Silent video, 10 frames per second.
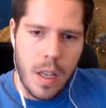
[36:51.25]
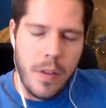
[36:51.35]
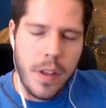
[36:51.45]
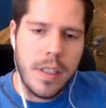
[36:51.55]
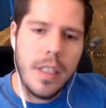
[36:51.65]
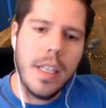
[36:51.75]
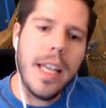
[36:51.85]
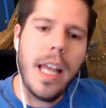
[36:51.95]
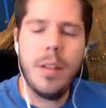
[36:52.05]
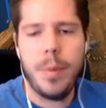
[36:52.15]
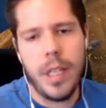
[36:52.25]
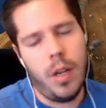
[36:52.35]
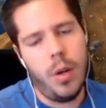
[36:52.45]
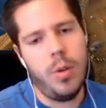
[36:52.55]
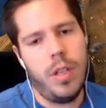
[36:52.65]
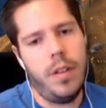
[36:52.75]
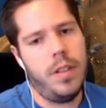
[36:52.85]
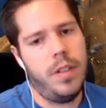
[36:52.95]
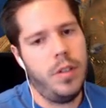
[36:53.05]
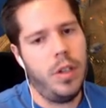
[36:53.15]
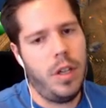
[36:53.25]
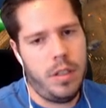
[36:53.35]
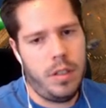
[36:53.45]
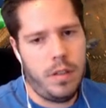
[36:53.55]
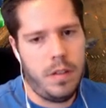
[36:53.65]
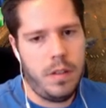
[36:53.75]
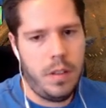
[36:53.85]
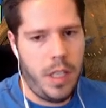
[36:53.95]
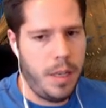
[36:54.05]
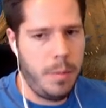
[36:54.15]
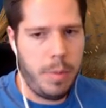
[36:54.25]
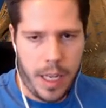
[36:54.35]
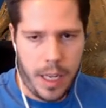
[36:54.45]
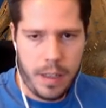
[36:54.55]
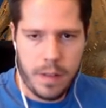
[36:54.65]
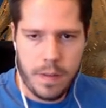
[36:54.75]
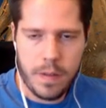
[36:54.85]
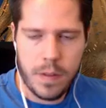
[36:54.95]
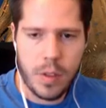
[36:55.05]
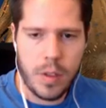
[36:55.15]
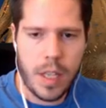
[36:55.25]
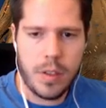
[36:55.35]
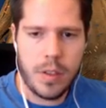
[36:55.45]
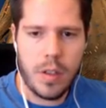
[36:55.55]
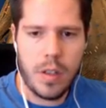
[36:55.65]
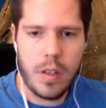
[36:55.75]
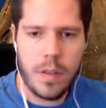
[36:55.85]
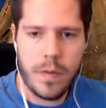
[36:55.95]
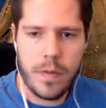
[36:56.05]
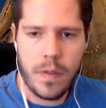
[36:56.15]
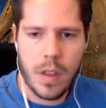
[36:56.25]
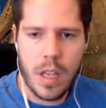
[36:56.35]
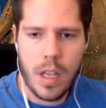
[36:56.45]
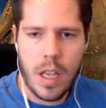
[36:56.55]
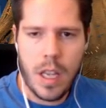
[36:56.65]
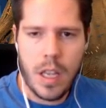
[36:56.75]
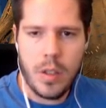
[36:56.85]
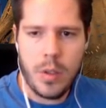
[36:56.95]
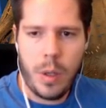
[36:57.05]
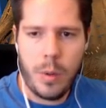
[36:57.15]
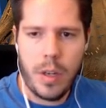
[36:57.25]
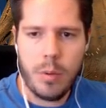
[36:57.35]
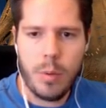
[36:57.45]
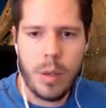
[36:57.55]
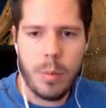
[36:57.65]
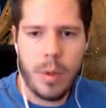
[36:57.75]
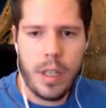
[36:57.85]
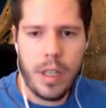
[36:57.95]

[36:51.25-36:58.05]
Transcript: Victini can't be K O'd if it's not in play, so that's good. Do I want to quick ball